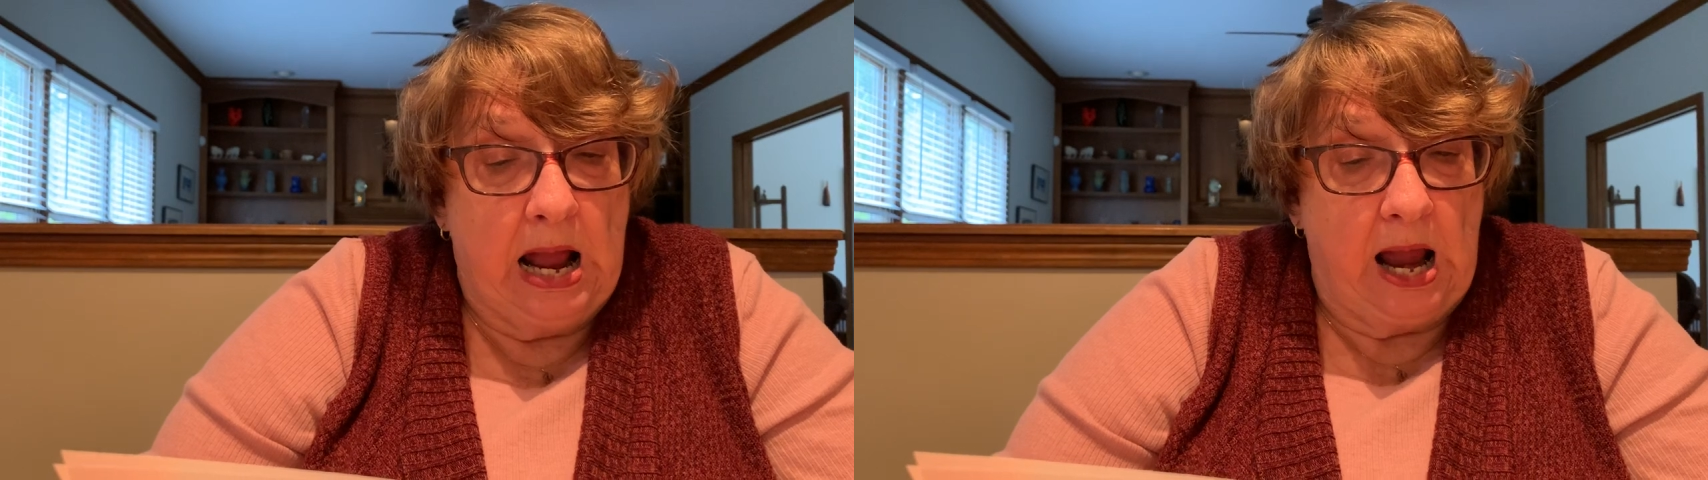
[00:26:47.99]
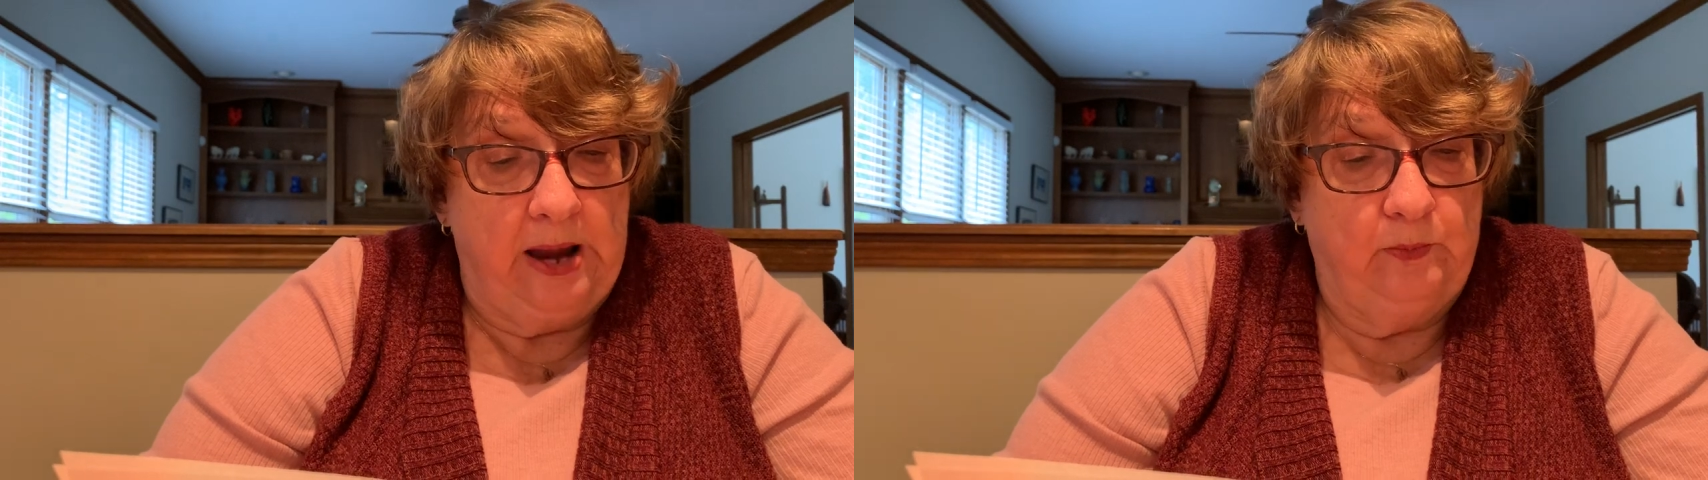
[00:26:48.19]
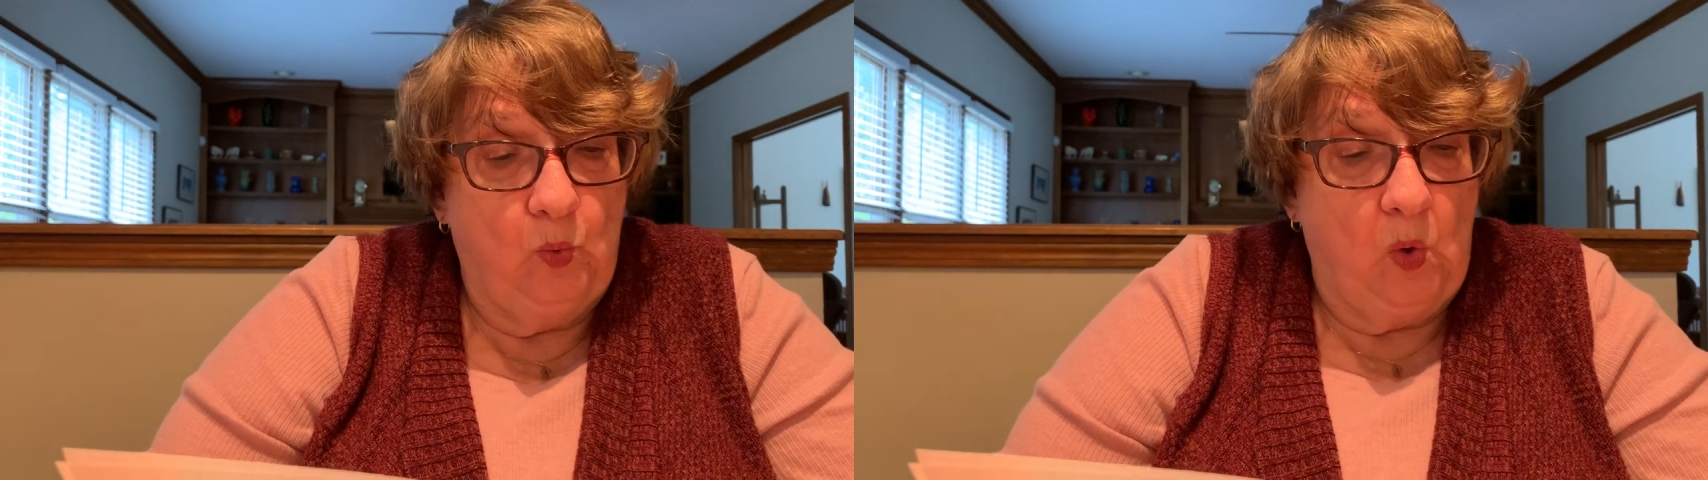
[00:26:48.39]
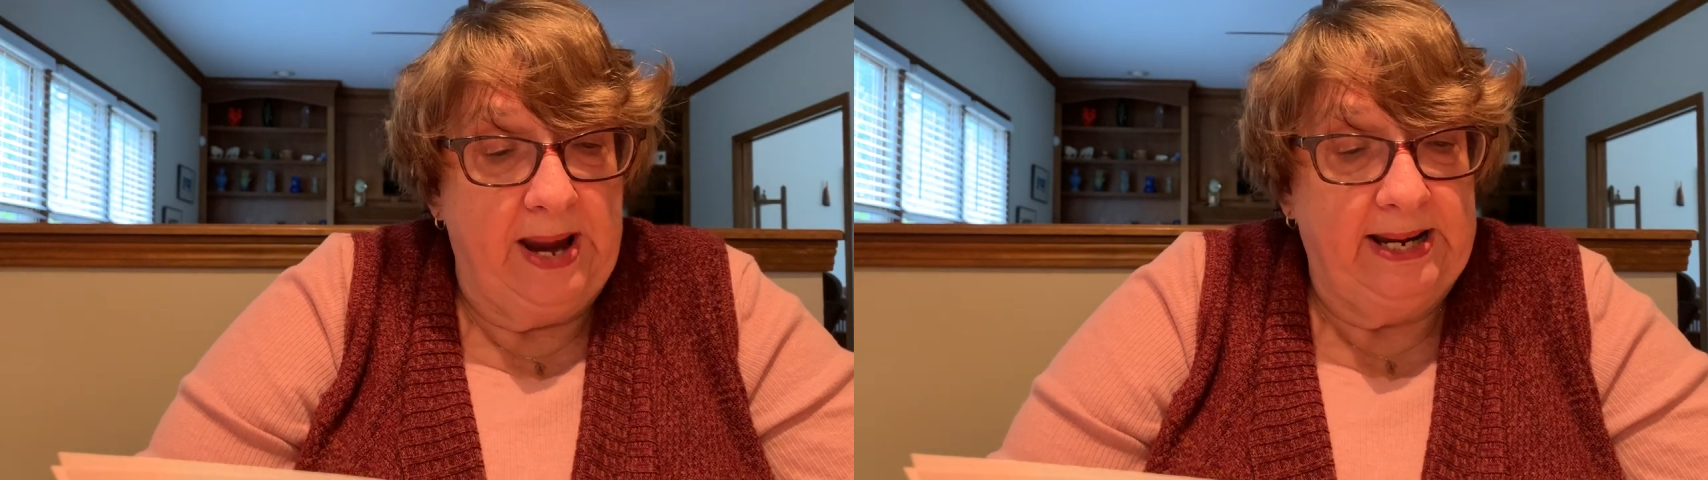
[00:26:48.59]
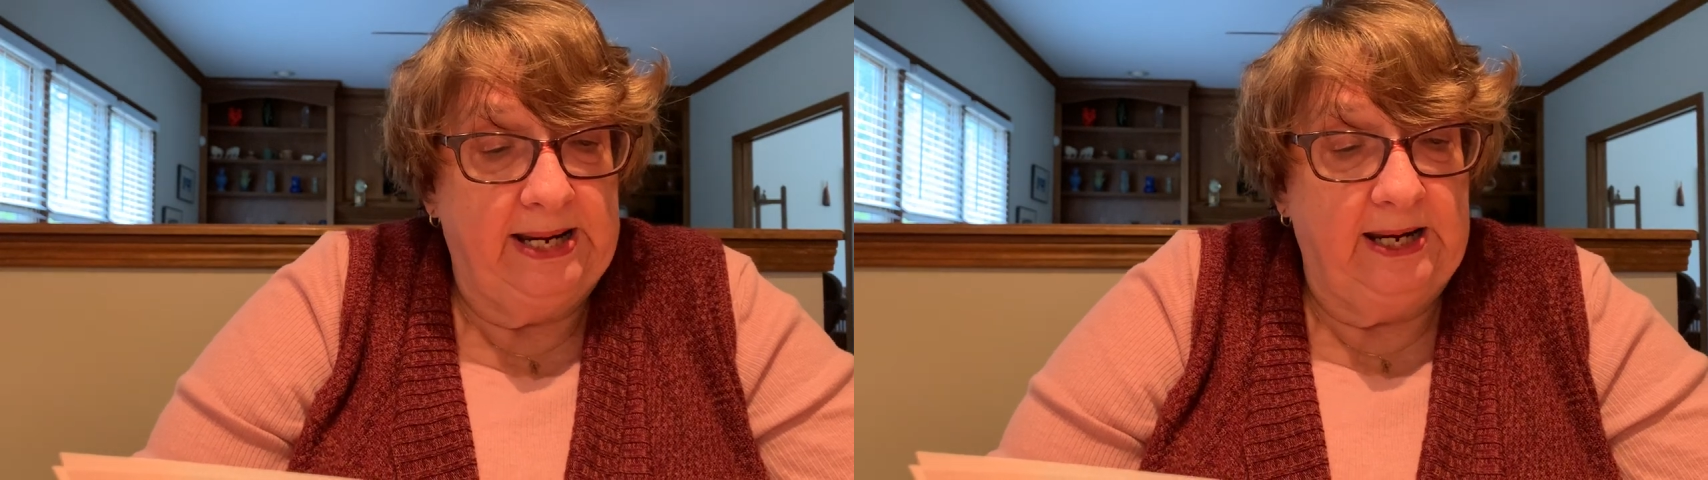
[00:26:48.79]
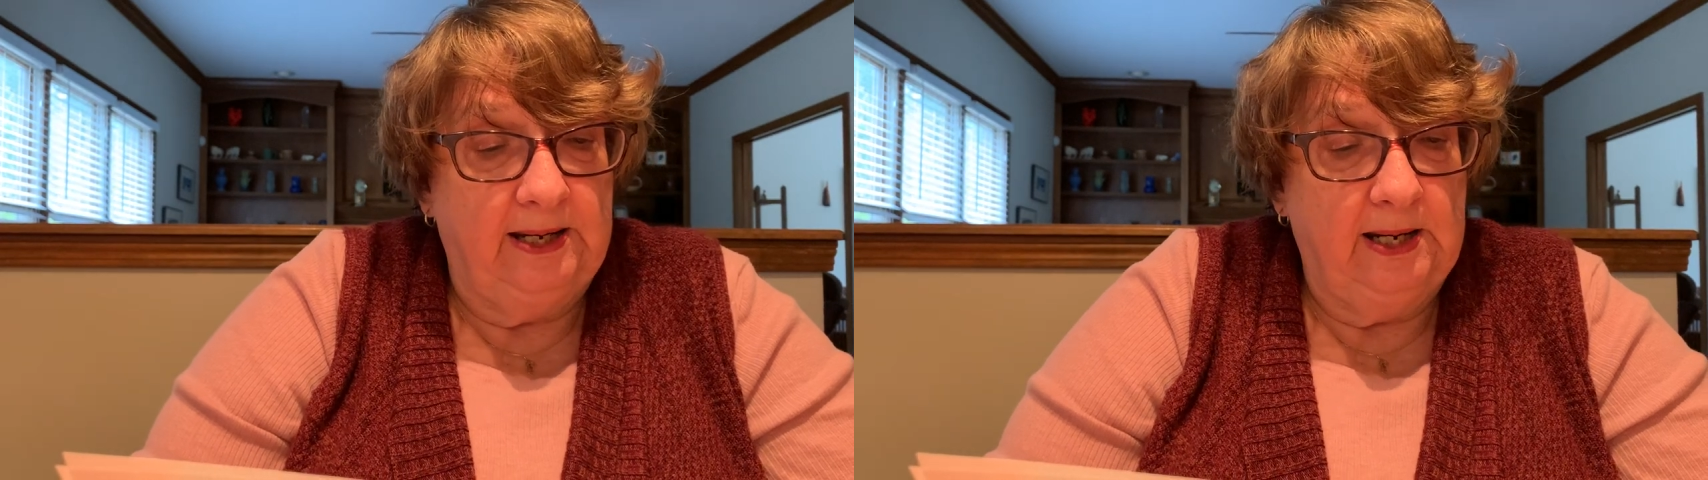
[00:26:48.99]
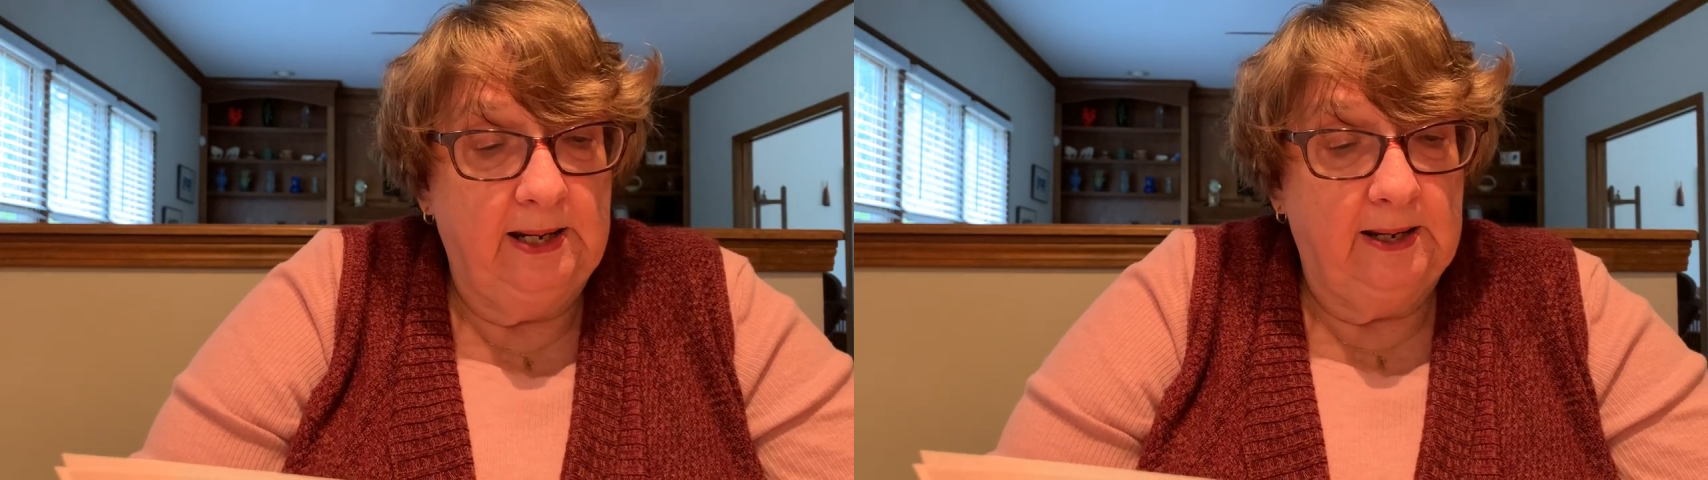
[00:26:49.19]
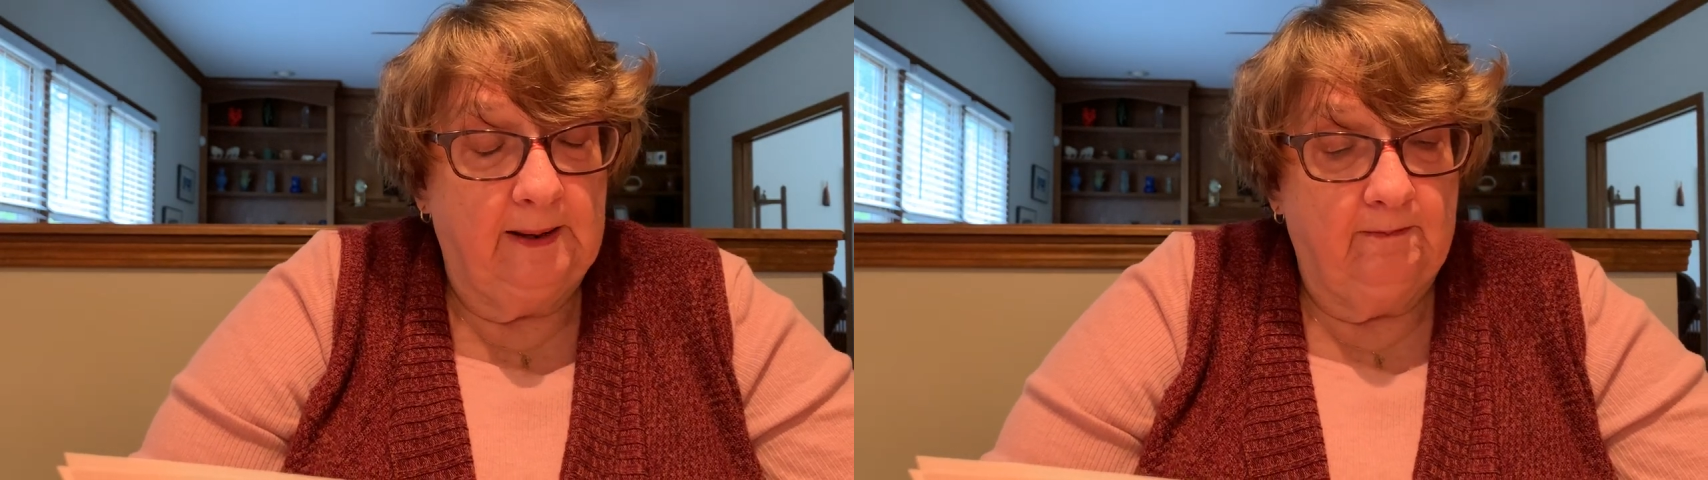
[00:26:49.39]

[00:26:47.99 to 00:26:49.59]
I'm waiting.